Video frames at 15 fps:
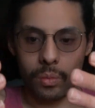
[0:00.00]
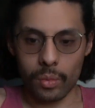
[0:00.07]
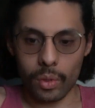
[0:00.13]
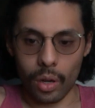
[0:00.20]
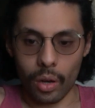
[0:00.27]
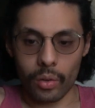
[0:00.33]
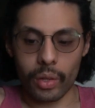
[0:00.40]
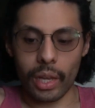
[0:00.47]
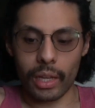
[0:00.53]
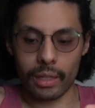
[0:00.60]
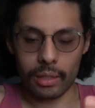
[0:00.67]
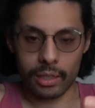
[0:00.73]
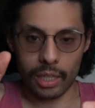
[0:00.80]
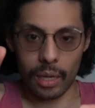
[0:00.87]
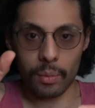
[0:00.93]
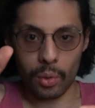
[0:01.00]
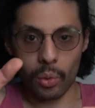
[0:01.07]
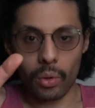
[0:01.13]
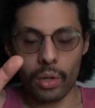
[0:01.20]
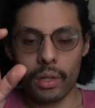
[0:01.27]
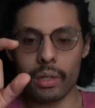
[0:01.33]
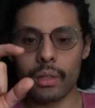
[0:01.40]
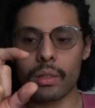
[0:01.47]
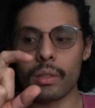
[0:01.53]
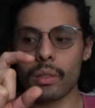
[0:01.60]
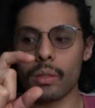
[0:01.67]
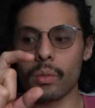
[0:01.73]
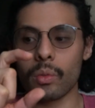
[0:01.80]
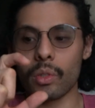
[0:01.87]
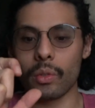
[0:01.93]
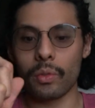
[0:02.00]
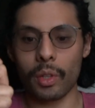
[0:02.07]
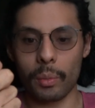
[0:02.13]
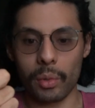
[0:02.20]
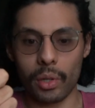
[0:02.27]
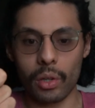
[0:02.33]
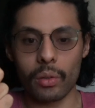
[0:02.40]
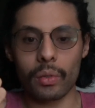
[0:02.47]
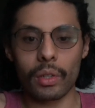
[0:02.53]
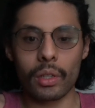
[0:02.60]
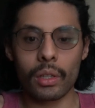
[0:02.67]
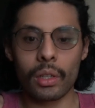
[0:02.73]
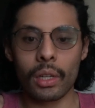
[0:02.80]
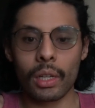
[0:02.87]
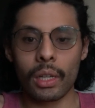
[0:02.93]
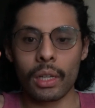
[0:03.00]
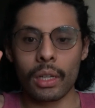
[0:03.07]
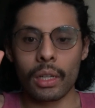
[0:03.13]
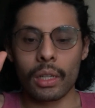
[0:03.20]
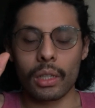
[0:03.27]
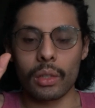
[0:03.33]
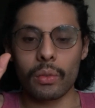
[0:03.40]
on that same coin, when you flip it over, you